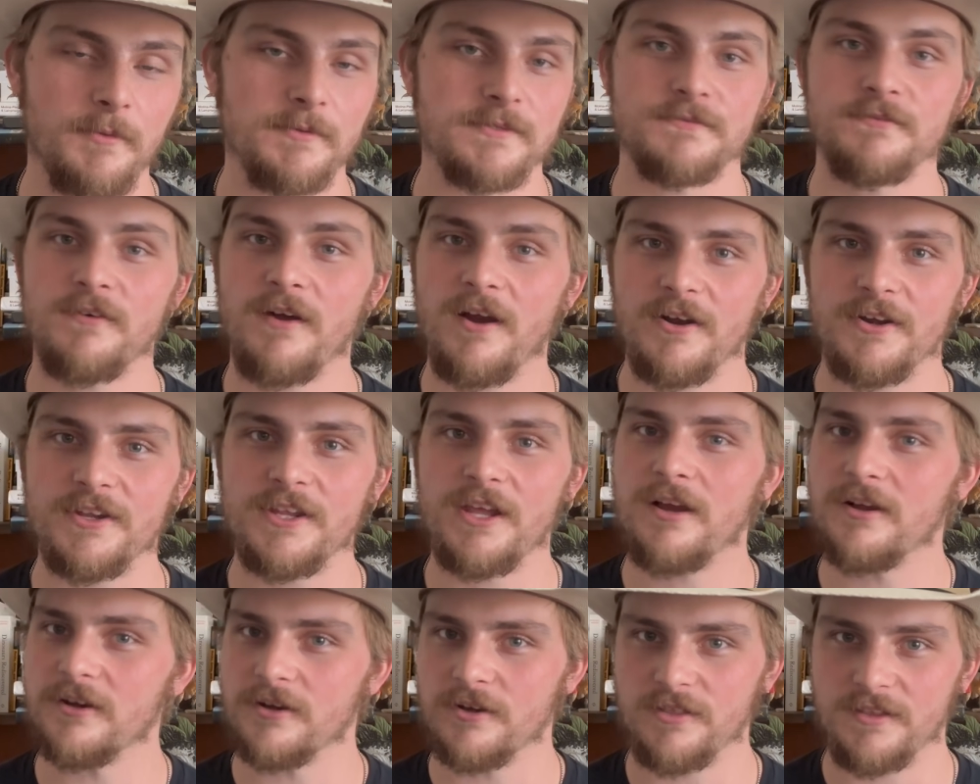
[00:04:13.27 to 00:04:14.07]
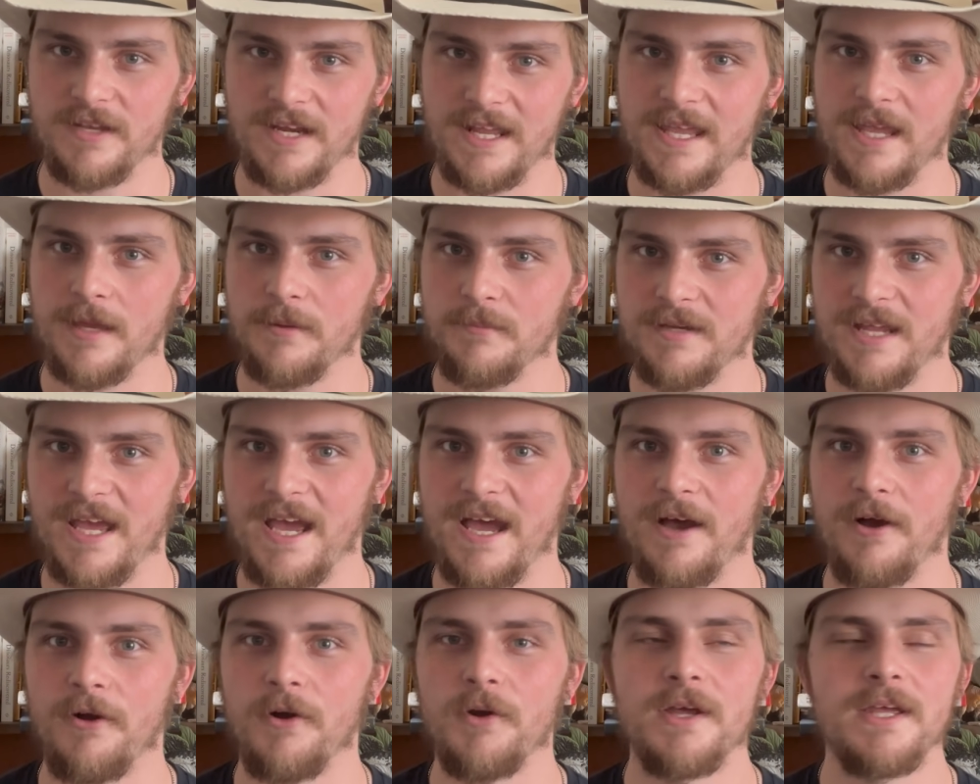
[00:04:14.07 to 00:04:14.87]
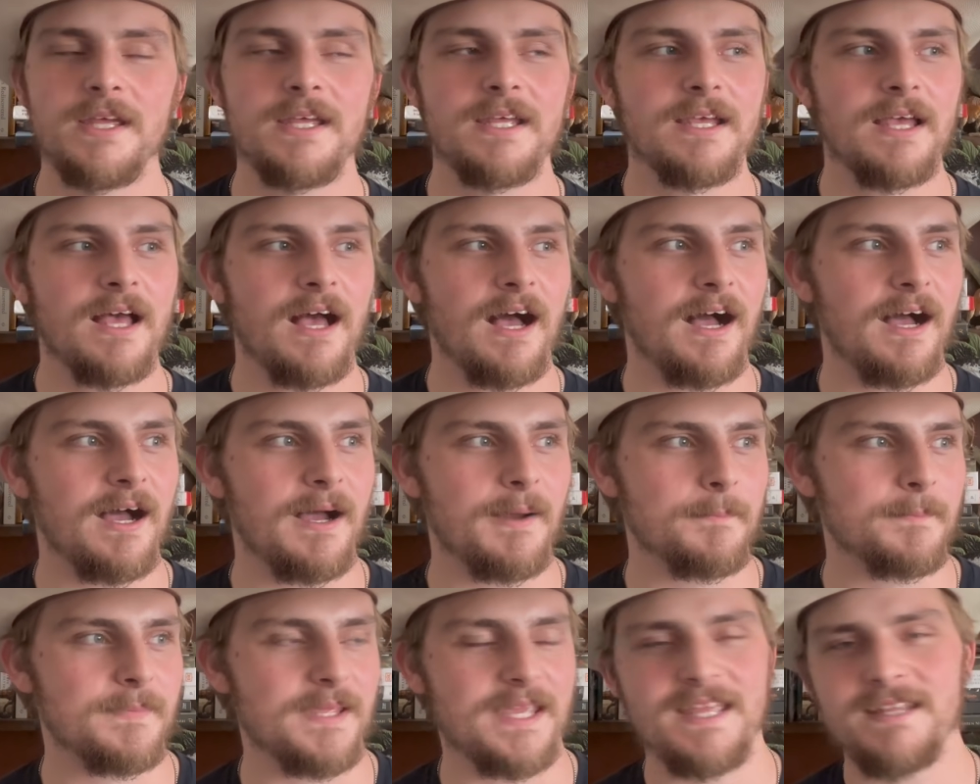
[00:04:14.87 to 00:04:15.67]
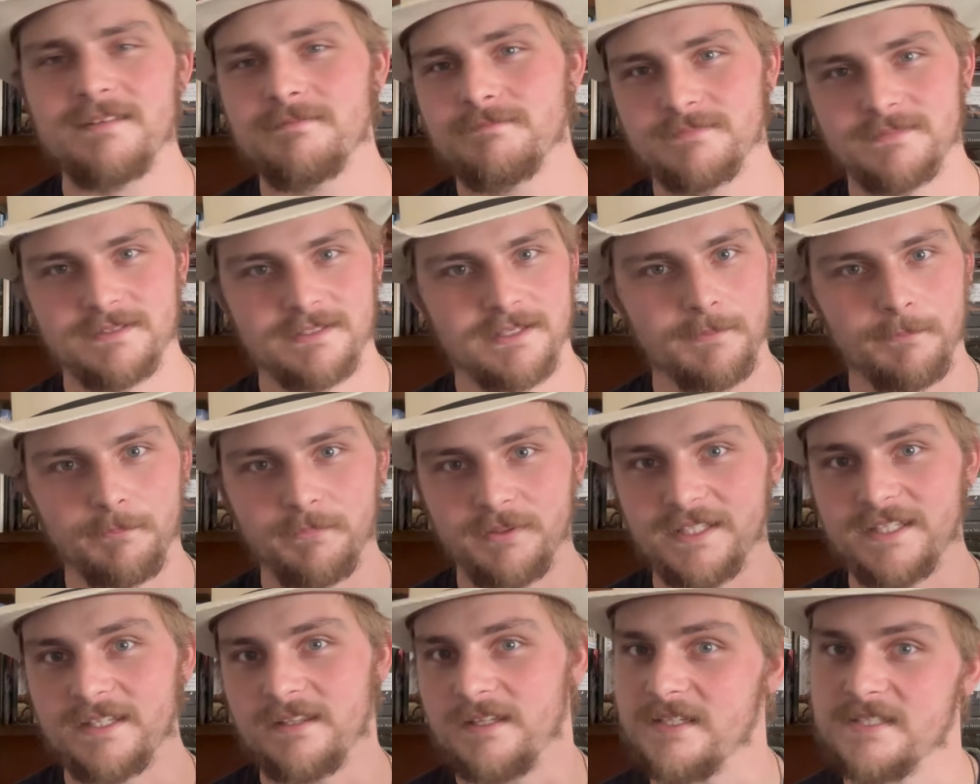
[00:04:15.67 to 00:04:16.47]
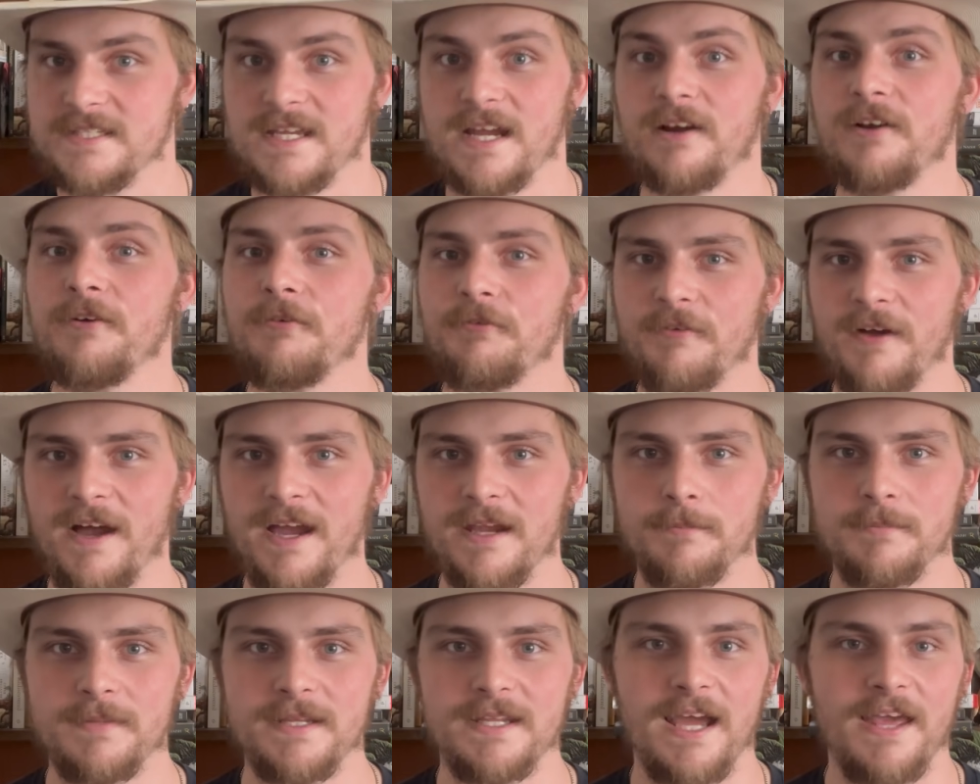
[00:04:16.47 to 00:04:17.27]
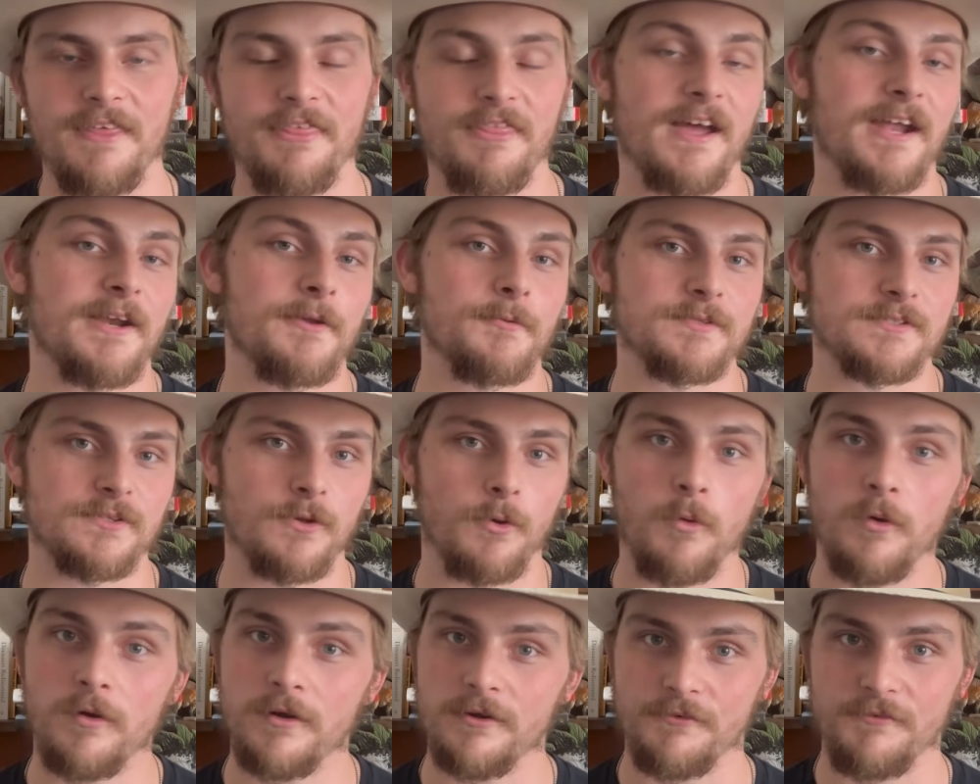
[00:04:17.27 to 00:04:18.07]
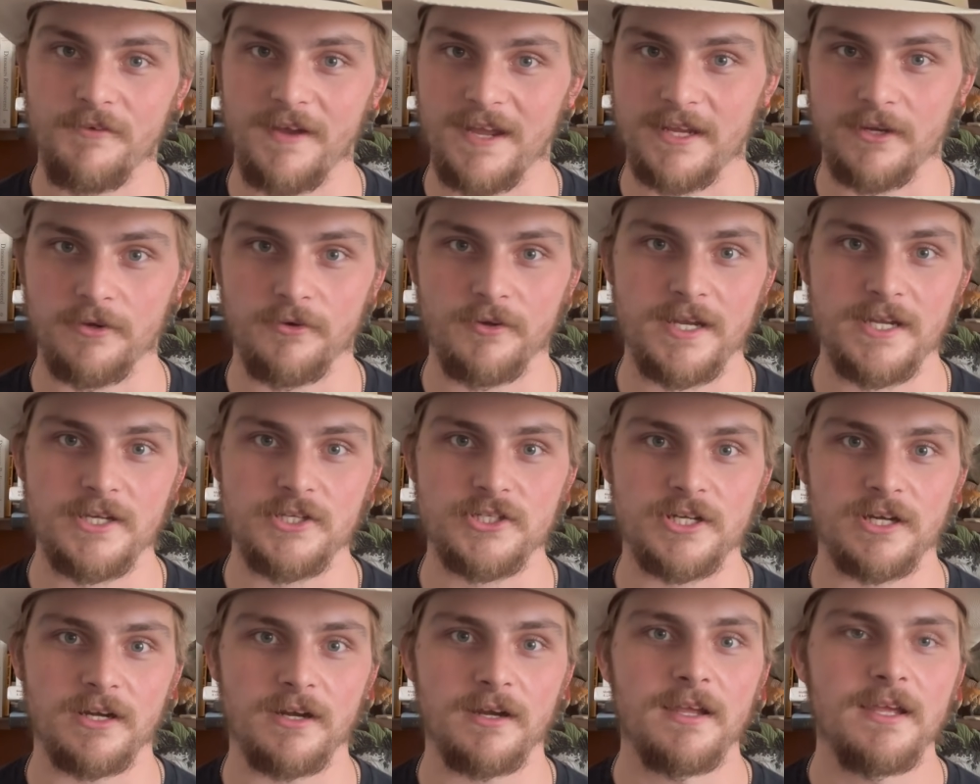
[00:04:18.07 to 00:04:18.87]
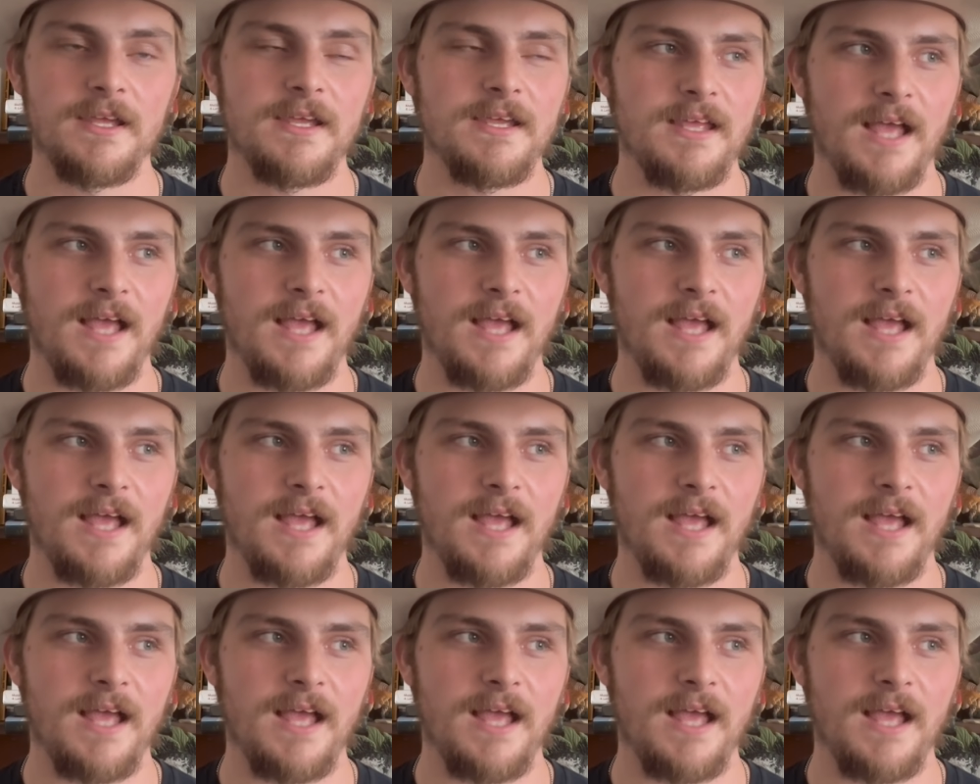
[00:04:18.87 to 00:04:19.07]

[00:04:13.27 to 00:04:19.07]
far younger than I am now. It completely terrified me. I thought it was a horrifying creature.